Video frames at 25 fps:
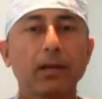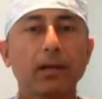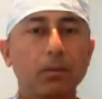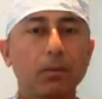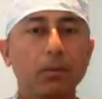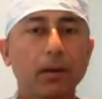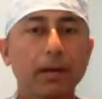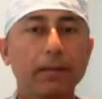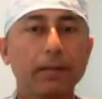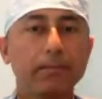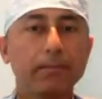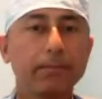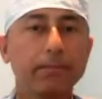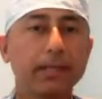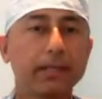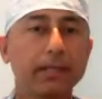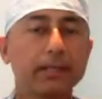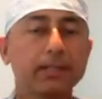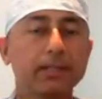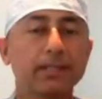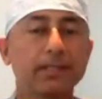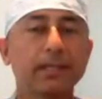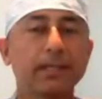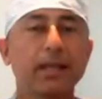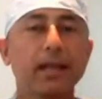Why?
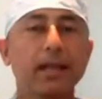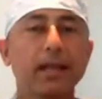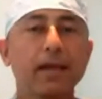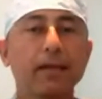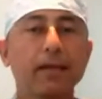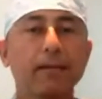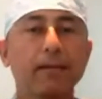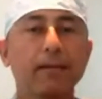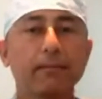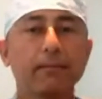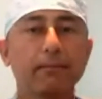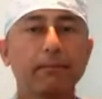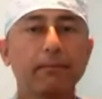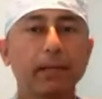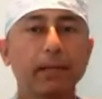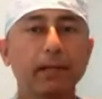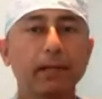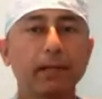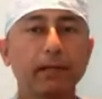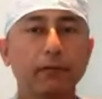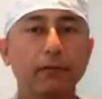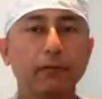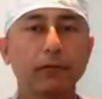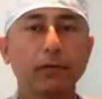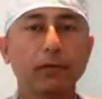Because
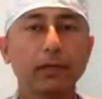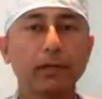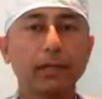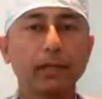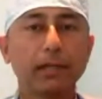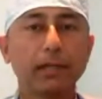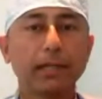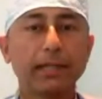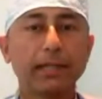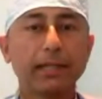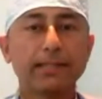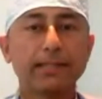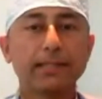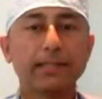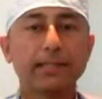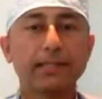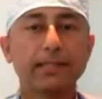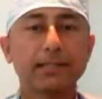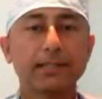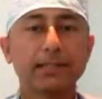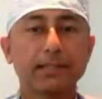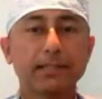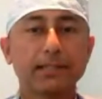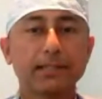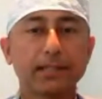multifocal
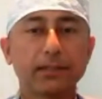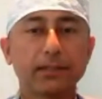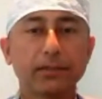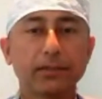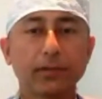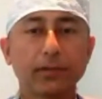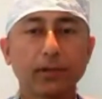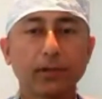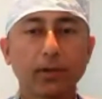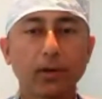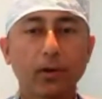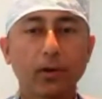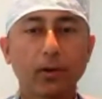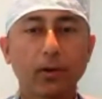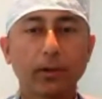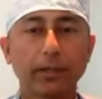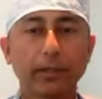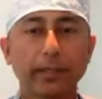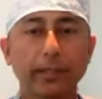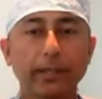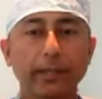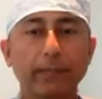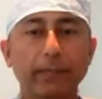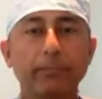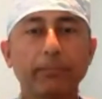lenses sit on the
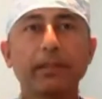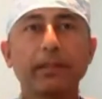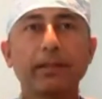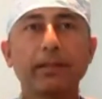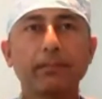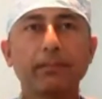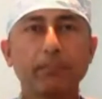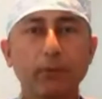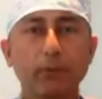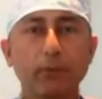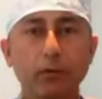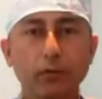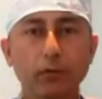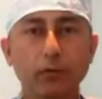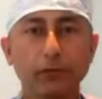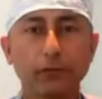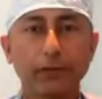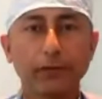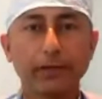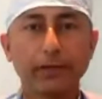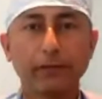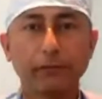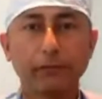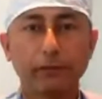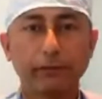cornea, but they move
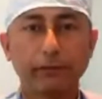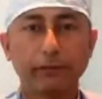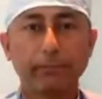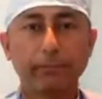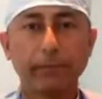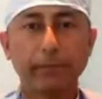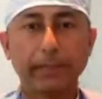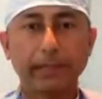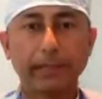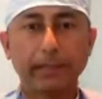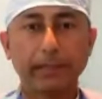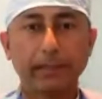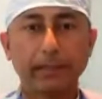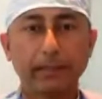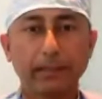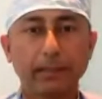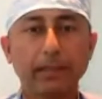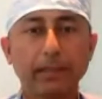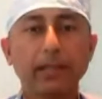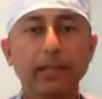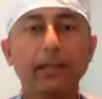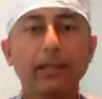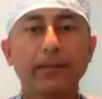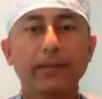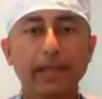with every blink.
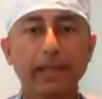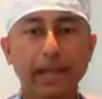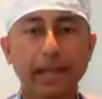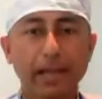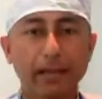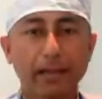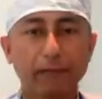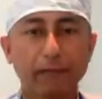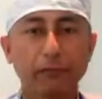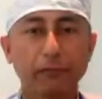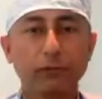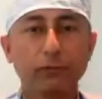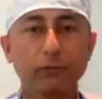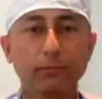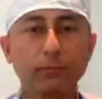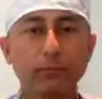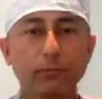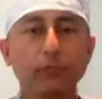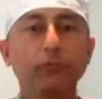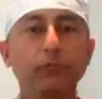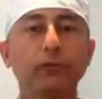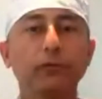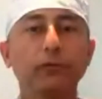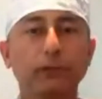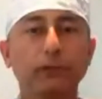They have to
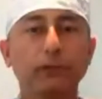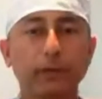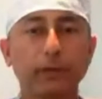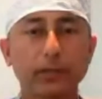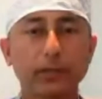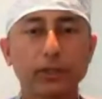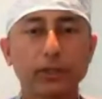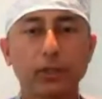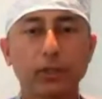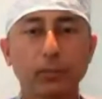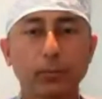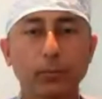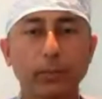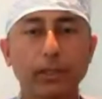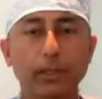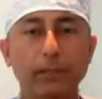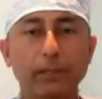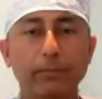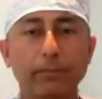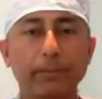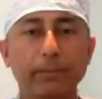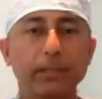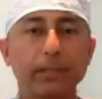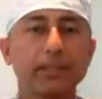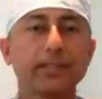move to function
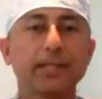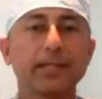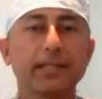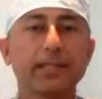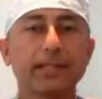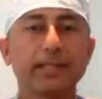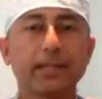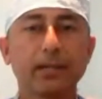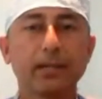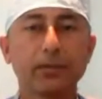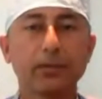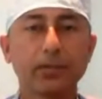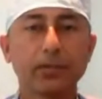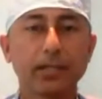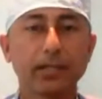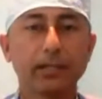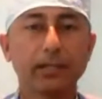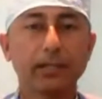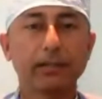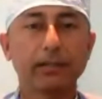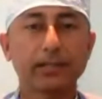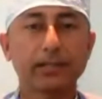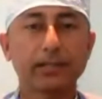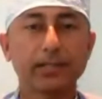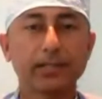well, because that's how
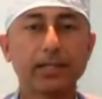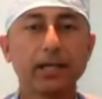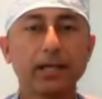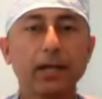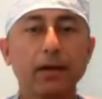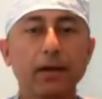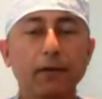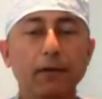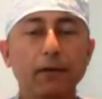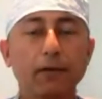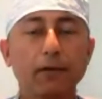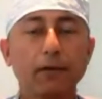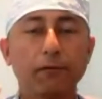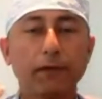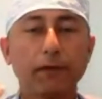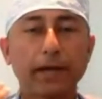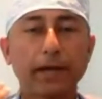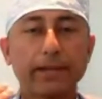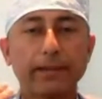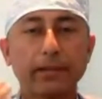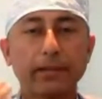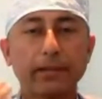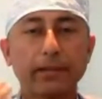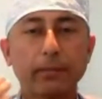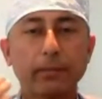tears
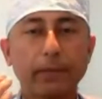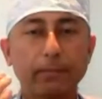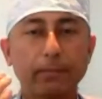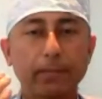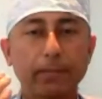find their way